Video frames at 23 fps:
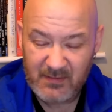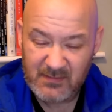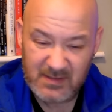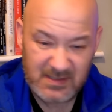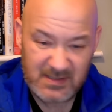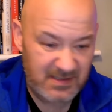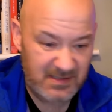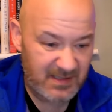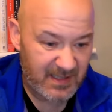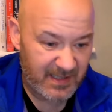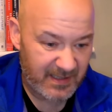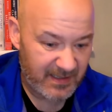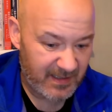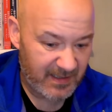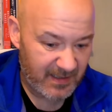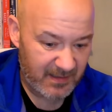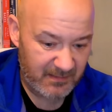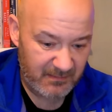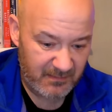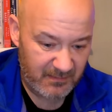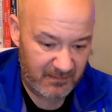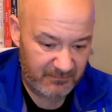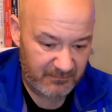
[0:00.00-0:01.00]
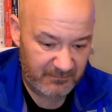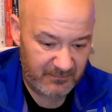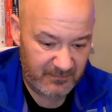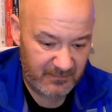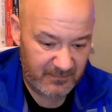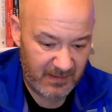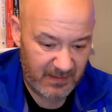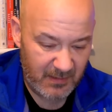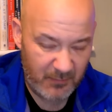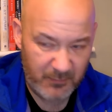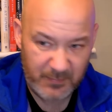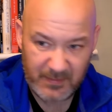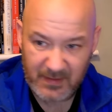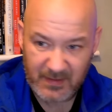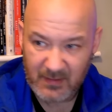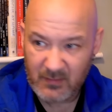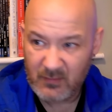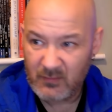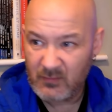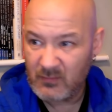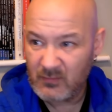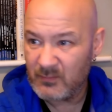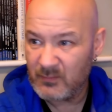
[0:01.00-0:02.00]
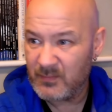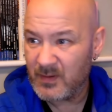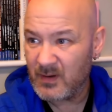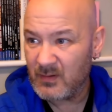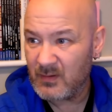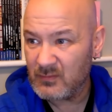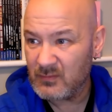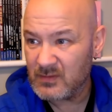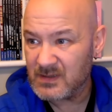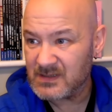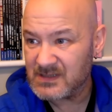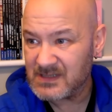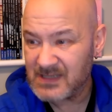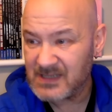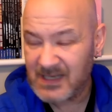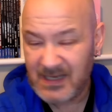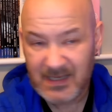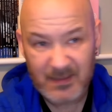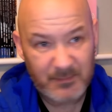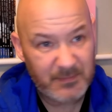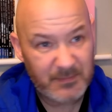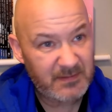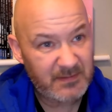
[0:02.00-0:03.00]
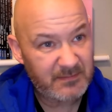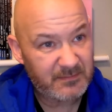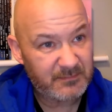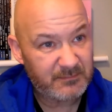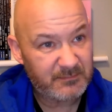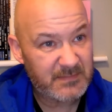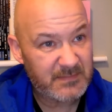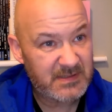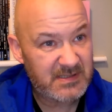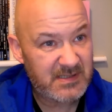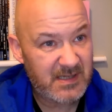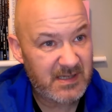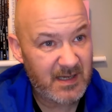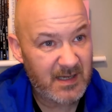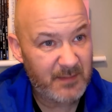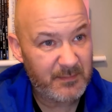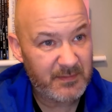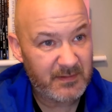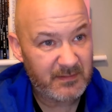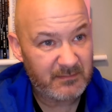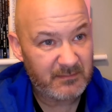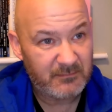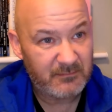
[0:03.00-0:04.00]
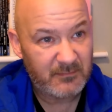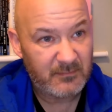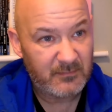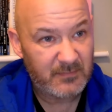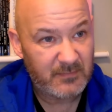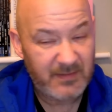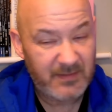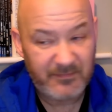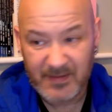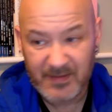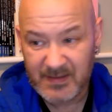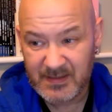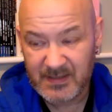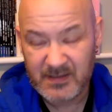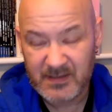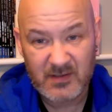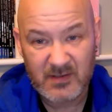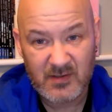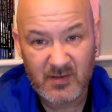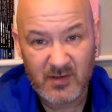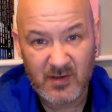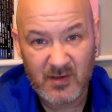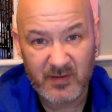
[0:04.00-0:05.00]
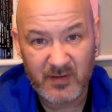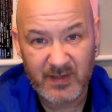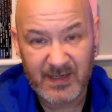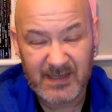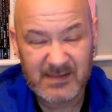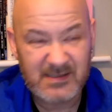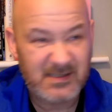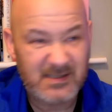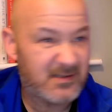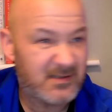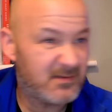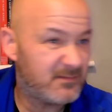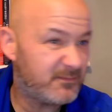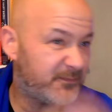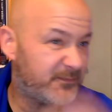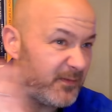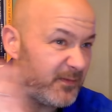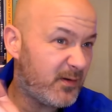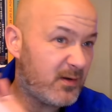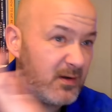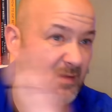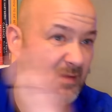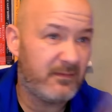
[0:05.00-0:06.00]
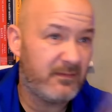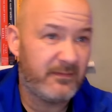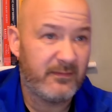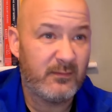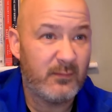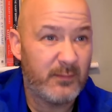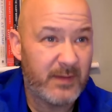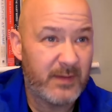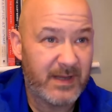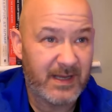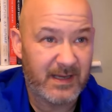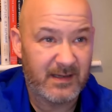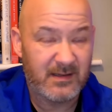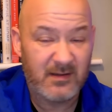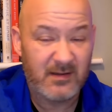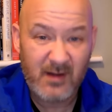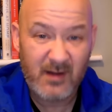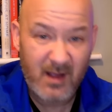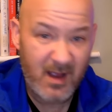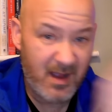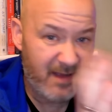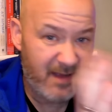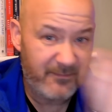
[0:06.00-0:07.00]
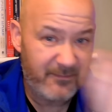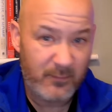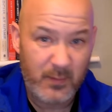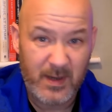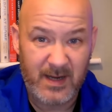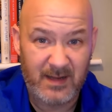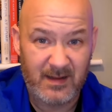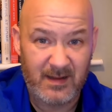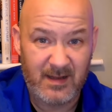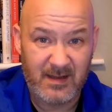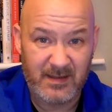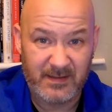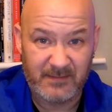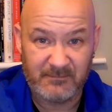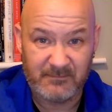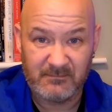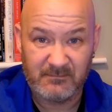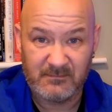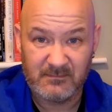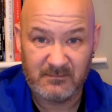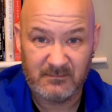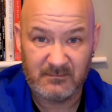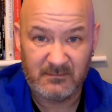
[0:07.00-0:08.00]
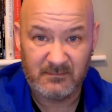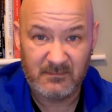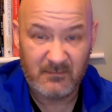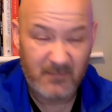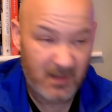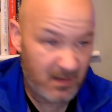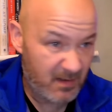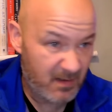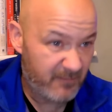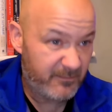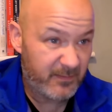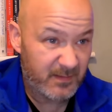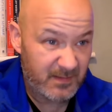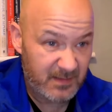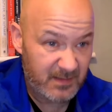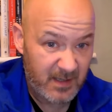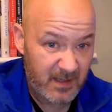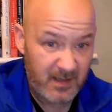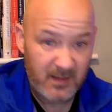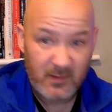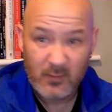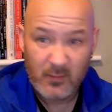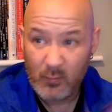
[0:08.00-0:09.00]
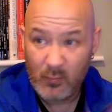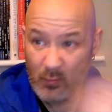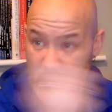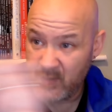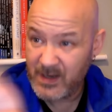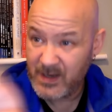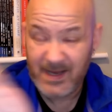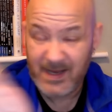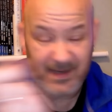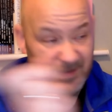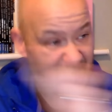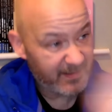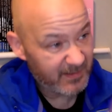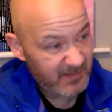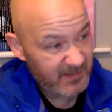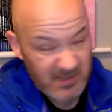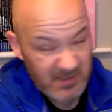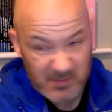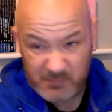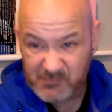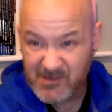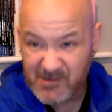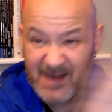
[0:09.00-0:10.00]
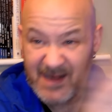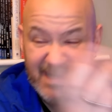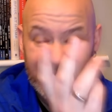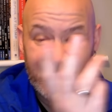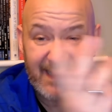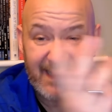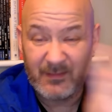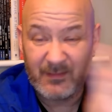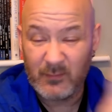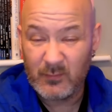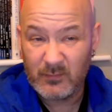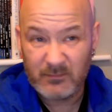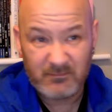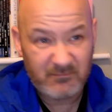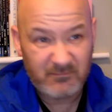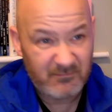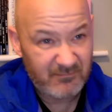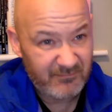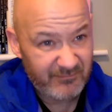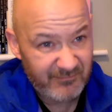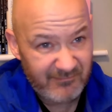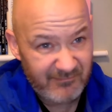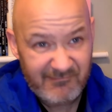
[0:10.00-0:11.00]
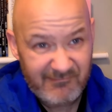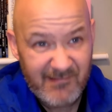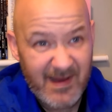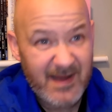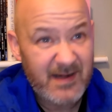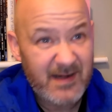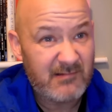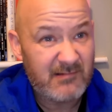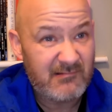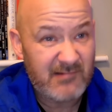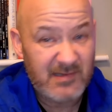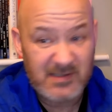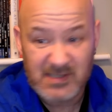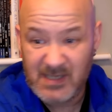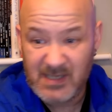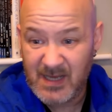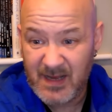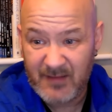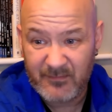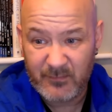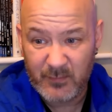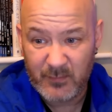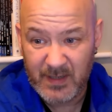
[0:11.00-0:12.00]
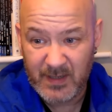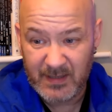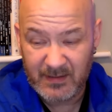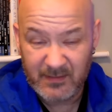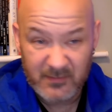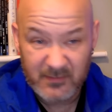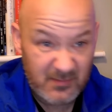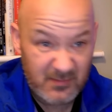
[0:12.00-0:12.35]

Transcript: Honestly, I'd be like, oh, bogus armour, Masaba, defending a corner. I'd say, just fuck off up there. Got a halfway line. Got half one out there, spread out, right across the halfway line.